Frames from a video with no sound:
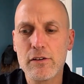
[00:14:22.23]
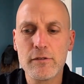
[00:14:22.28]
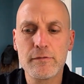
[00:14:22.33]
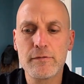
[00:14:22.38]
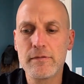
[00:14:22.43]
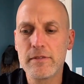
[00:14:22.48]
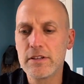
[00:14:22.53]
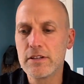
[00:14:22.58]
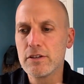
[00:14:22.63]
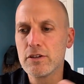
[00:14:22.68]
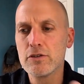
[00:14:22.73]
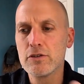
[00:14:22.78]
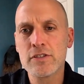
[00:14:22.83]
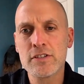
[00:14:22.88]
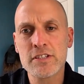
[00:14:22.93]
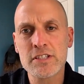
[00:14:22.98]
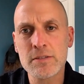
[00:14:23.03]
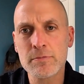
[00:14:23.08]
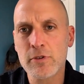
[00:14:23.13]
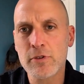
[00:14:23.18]
of
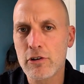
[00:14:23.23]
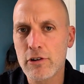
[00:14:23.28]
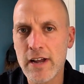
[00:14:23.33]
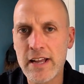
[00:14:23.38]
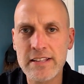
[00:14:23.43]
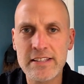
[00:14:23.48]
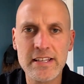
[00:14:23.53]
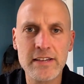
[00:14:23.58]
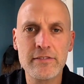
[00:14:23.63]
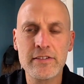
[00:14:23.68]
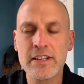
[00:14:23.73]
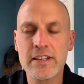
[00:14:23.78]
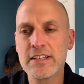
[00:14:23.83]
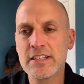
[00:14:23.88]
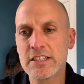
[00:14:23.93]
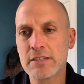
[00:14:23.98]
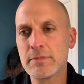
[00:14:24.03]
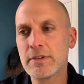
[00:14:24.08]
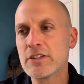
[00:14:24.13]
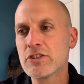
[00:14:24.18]
using some creativity,
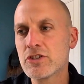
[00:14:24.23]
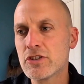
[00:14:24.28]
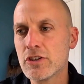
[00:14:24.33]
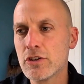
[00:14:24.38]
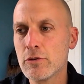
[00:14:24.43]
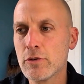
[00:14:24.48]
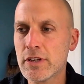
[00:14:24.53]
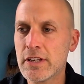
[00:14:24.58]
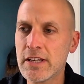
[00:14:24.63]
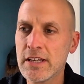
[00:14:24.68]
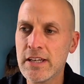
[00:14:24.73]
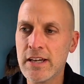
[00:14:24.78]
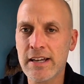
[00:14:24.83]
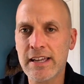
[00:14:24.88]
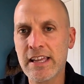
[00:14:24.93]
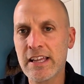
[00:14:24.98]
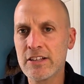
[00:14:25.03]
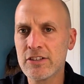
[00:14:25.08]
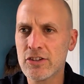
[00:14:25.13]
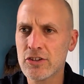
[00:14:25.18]
some ingenuity,
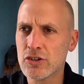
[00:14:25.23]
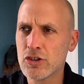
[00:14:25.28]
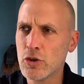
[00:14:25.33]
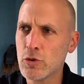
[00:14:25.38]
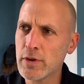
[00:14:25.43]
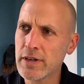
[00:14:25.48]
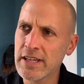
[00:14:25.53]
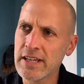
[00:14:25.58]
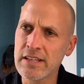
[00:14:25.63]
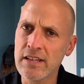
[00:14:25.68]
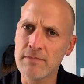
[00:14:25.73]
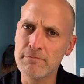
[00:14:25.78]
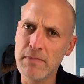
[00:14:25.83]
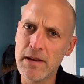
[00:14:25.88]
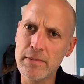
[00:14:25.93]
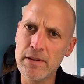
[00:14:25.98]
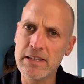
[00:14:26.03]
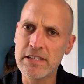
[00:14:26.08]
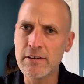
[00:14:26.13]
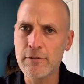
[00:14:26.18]
again, just doing it
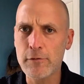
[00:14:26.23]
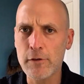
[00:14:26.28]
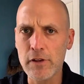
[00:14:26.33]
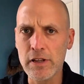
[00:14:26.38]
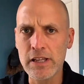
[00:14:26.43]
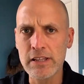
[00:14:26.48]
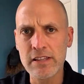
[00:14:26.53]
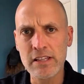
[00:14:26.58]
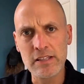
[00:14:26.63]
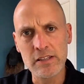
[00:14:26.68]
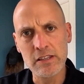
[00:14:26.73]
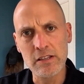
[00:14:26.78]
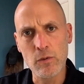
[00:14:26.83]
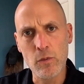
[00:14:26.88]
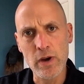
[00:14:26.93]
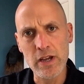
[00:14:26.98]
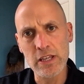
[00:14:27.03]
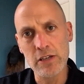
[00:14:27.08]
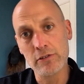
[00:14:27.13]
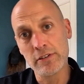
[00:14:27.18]
maybe differently than the
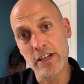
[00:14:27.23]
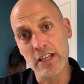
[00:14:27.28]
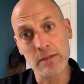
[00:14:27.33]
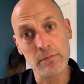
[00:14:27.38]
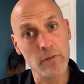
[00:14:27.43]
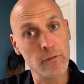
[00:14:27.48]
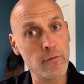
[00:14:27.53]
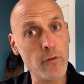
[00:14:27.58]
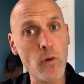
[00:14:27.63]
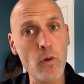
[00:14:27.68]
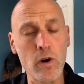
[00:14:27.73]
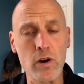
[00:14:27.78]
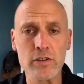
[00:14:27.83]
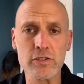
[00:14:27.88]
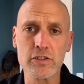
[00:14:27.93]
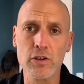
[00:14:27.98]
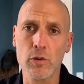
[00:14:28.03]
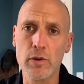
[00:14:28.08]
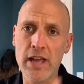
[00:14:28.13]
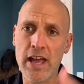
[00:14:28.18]
way you did it before.
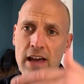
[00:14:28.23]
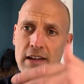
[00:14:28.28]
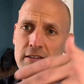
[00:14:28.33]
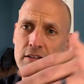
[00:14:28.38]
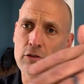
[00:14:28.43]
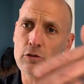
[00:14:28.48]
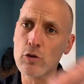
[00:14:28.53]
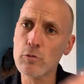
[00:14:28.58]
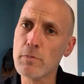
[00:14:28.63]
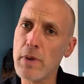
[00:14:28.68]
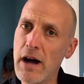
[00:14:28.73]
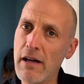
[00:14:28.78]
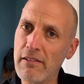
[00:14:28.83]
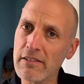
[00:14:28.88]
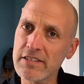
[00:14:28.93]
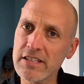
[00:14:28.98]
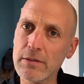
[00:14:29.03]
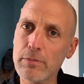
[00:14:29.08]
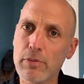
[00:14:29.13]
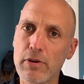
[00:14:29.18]
So we had group
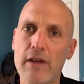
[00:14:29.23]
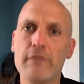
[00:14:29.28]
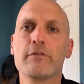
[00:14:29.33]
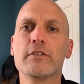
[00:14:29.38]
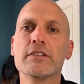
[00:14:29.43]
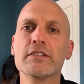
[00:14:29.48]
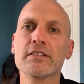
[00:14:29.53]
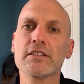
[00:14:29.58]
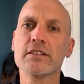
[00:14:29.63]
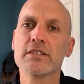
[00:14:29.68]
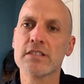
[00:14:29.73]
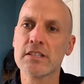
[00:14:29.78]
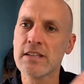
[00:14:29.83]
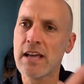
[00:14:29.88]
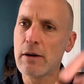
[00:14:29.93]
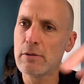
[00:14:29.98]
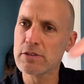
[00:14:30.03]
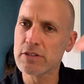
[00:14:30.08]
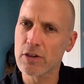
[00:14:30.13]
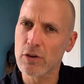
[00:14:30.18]
policy preferences, and
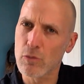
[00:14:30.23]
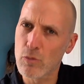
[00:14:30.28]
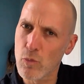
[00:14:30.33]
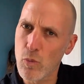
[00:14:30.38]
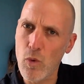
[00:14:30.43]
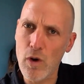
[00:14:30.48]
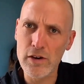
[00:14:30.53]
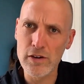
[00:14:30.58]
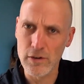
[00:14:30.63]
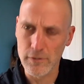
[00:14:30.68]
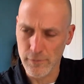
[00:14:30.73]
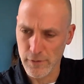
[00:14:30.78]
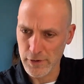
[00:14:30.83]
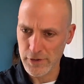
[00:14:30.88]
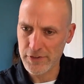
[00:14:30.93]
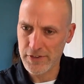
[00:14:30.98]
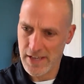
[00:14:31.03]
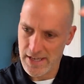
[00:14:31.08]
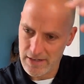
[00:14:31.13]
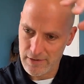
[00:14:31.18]
that was a wonderful
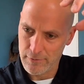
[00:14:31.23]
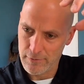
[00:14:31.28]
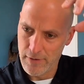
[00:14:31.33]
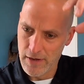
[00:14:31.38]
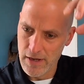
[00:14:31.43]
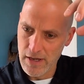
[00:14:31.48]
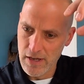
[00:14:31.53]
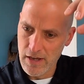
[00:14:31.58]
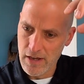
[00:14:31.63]
set of